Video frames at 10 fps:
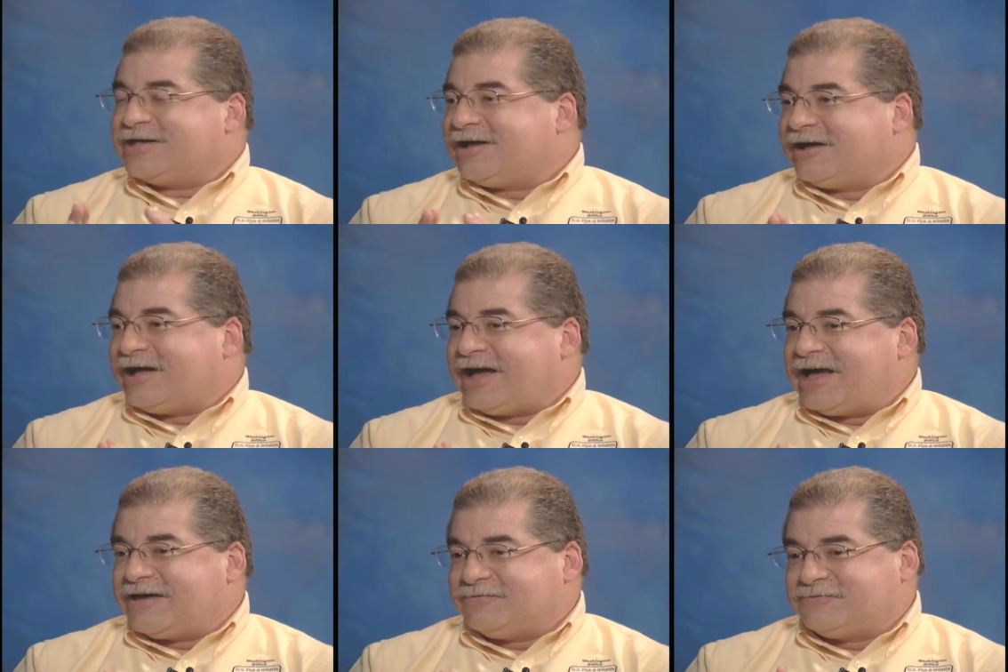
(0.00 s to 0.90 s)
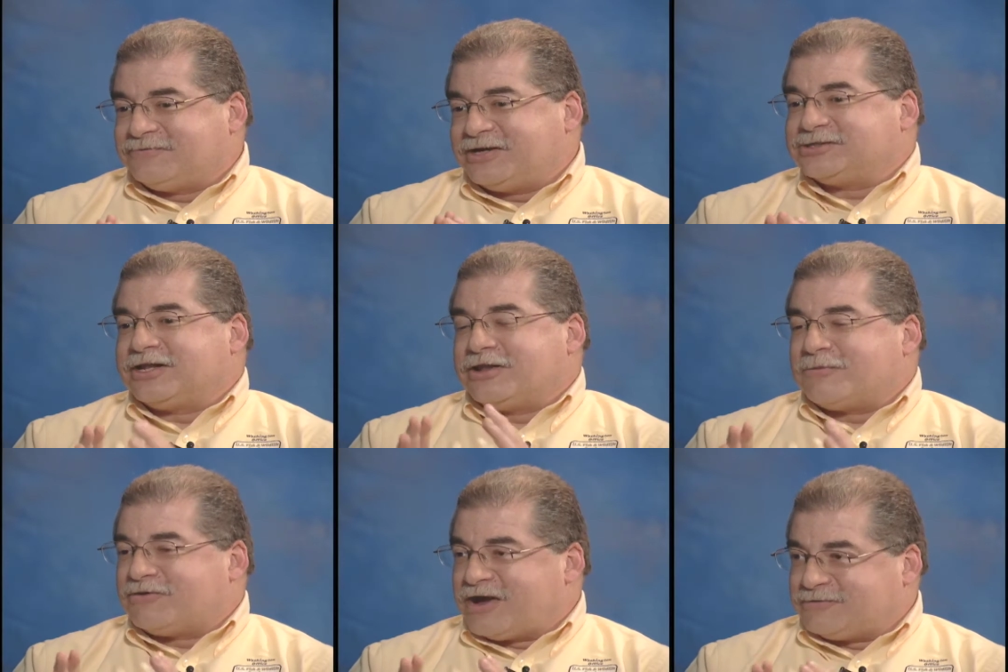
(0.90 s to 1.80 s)
uh, I have fished in a number
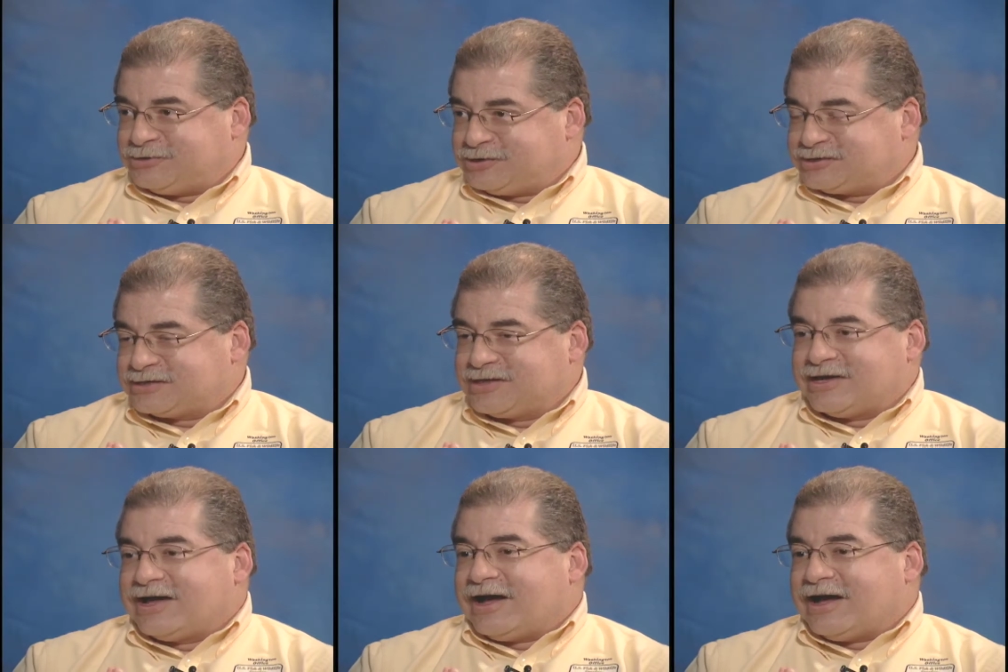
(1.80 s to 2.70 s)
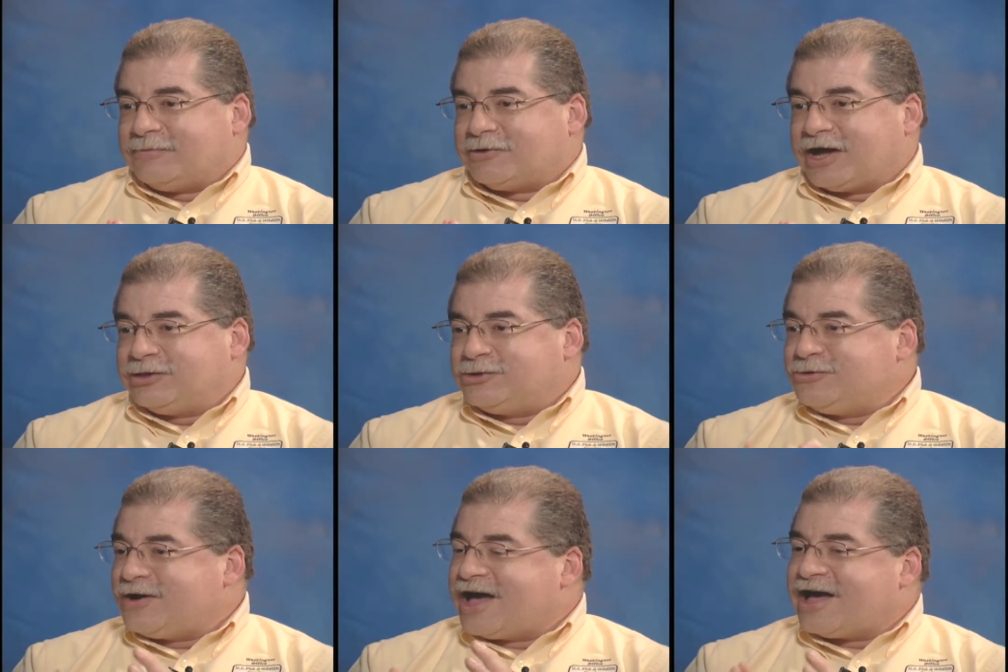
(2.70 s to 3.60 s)
of refuges, uh, but I do
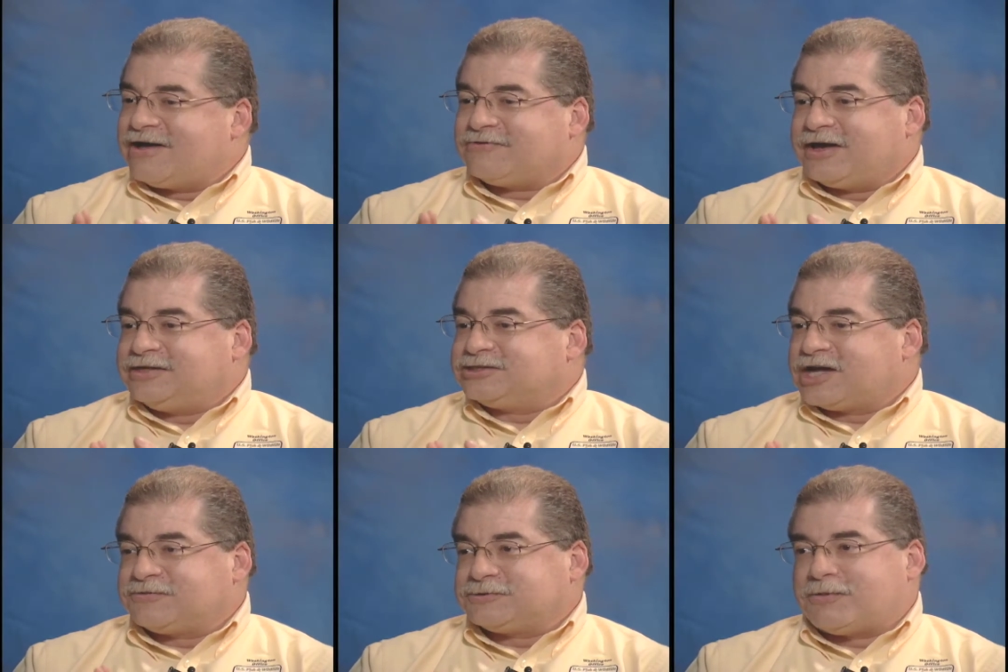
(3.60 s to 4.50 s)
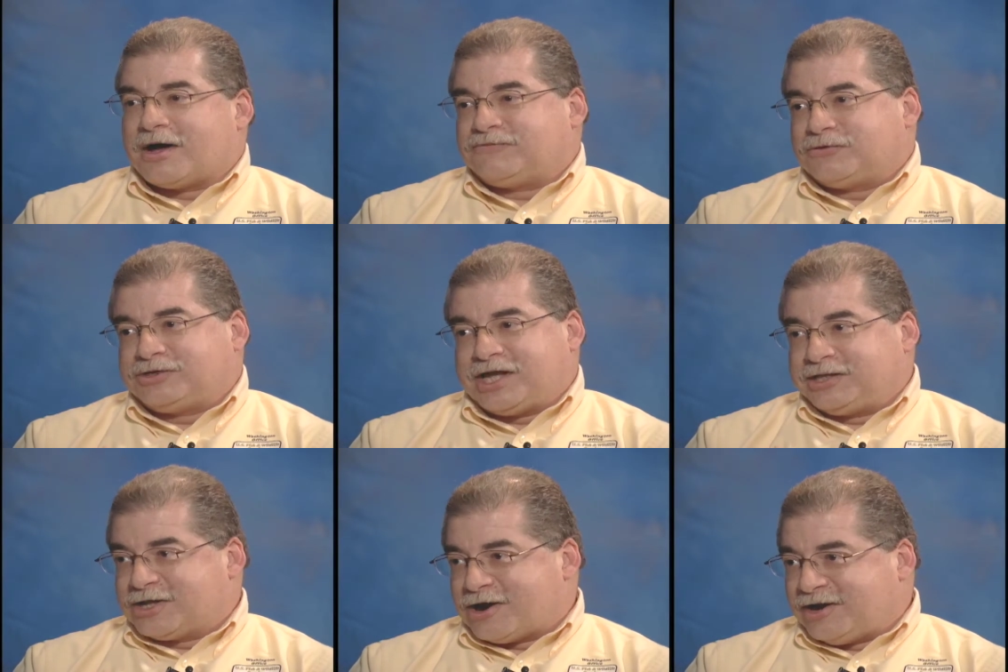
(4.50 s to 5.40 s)
have a soft spot for Ding
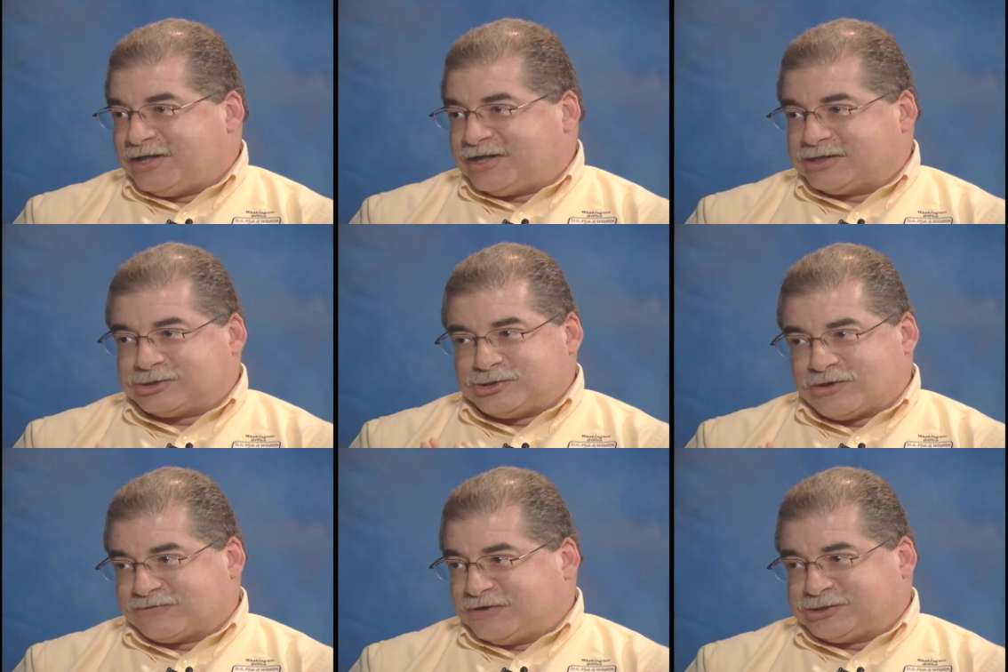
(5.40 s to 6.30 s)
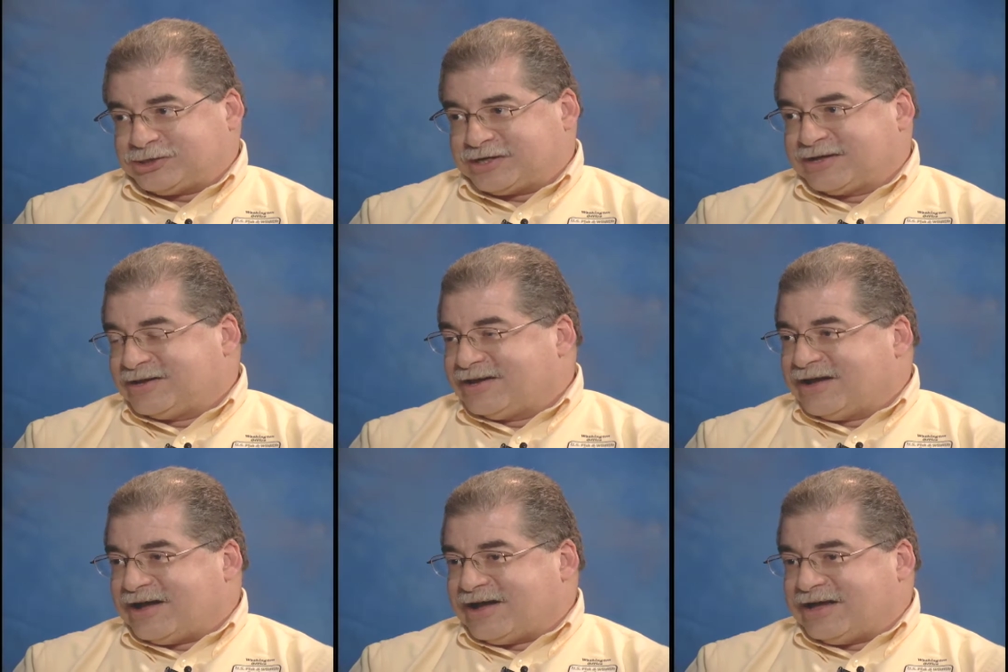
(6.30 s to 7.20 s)
Darling and snook fishing.
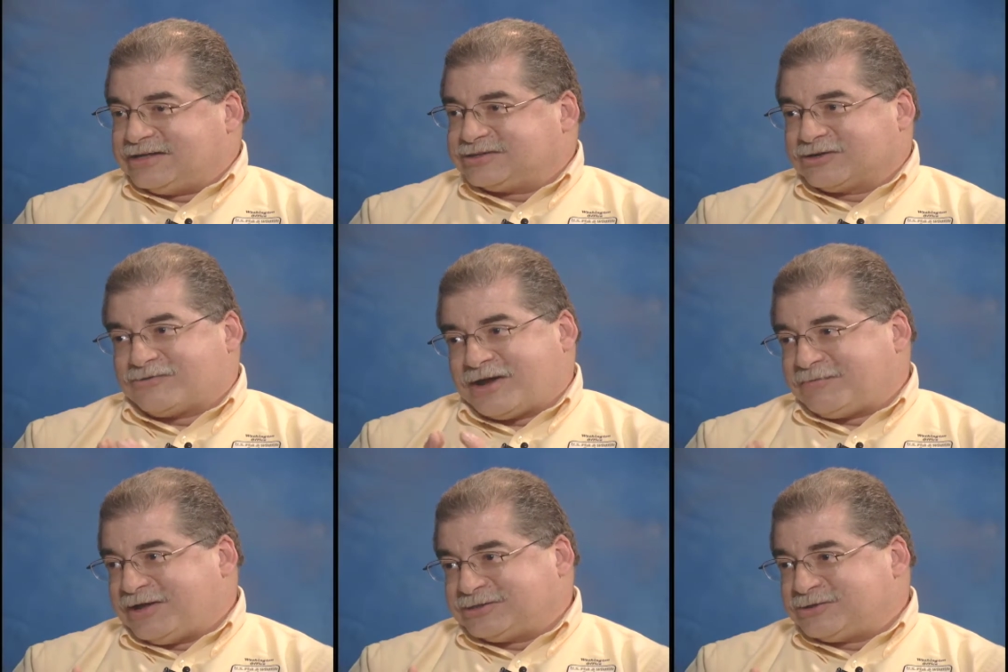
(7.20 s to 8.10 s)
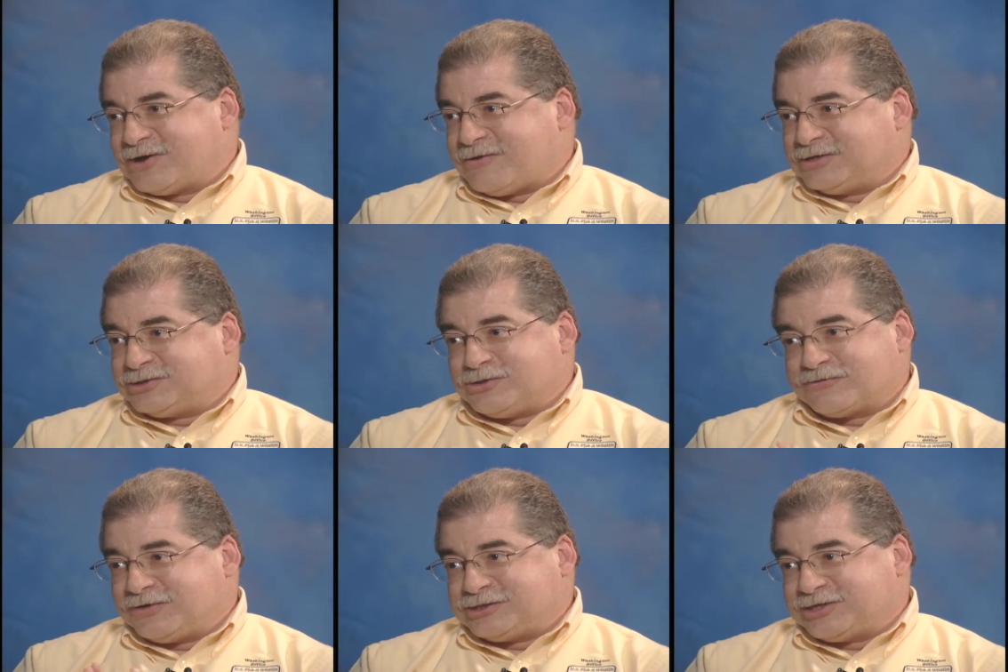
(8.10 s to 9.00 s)
Uh, it's a great place to go, and snook
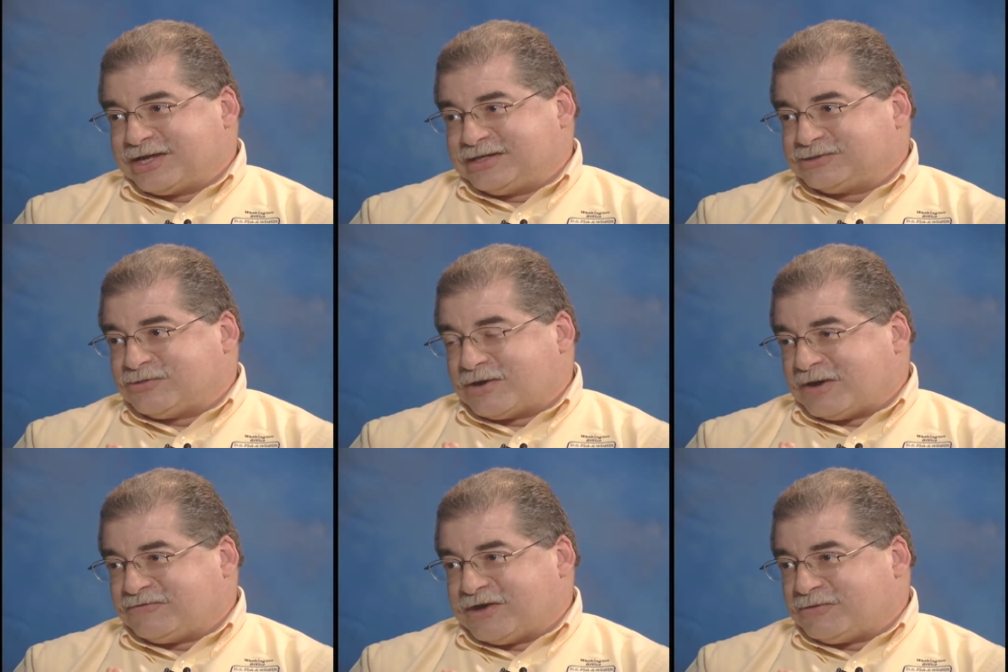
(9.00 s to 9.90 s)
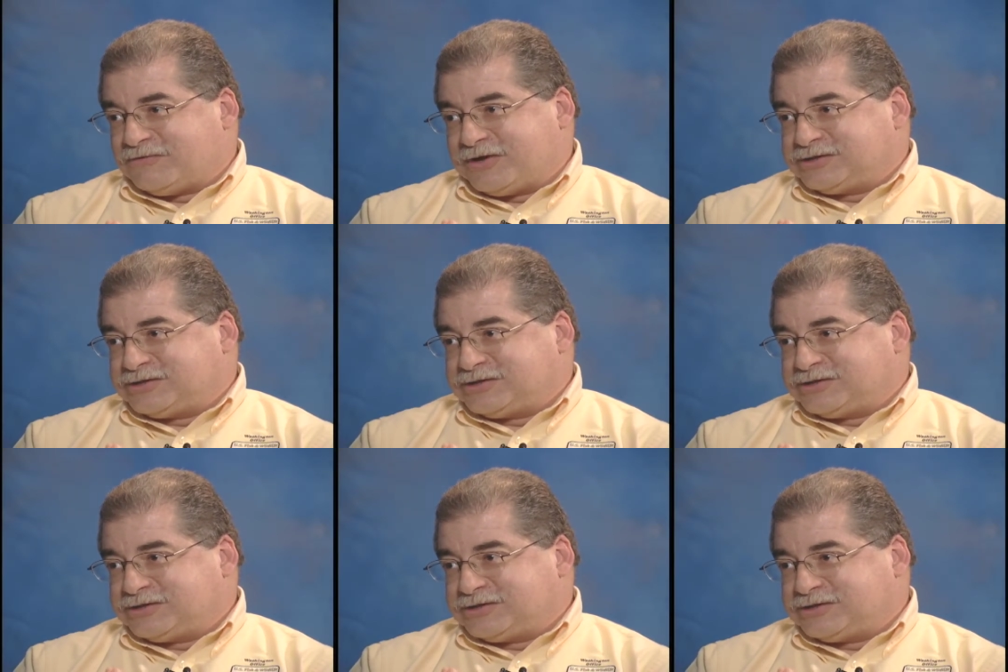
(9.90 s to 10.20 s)
fishing is one of my favorite fish,